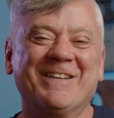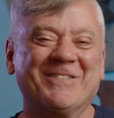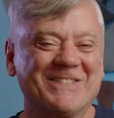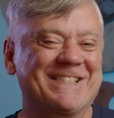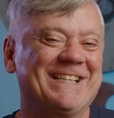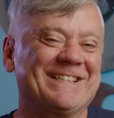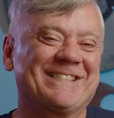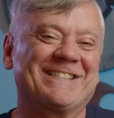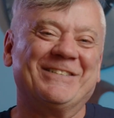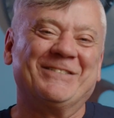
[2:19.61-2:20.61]
we'll see you
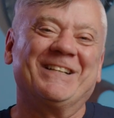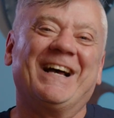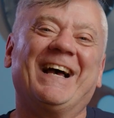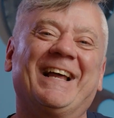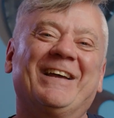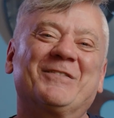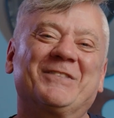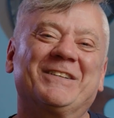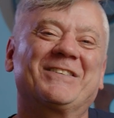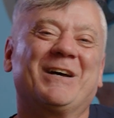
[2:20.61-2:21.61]
soon, and
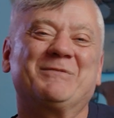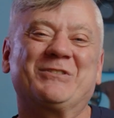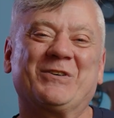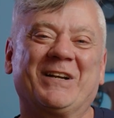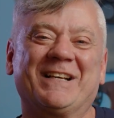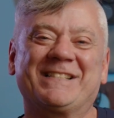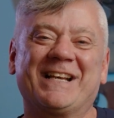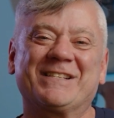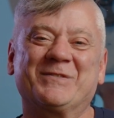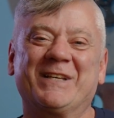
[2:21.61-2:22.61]
hopefully you'll come join us
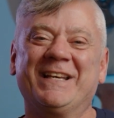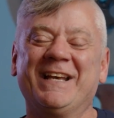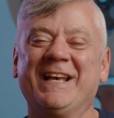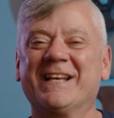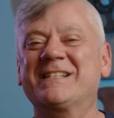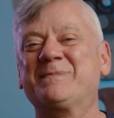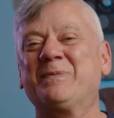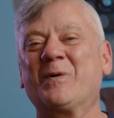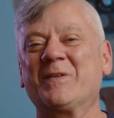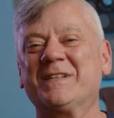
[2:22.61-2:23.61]
as we
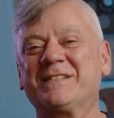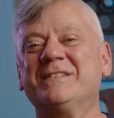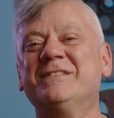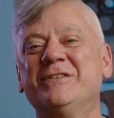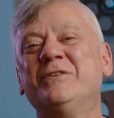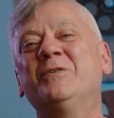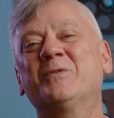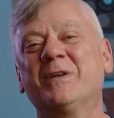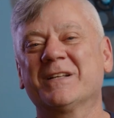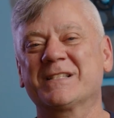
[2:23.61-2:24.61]
explore this new
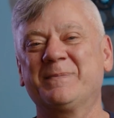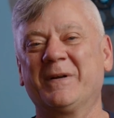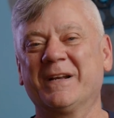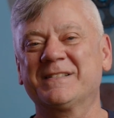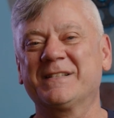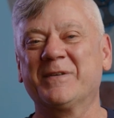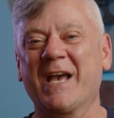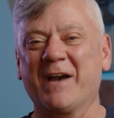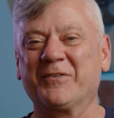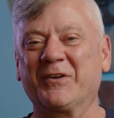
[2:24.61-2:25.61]
real experience that we
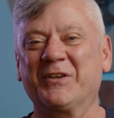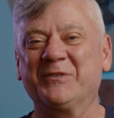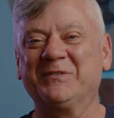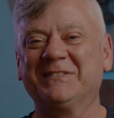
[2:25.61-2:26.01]
have for you.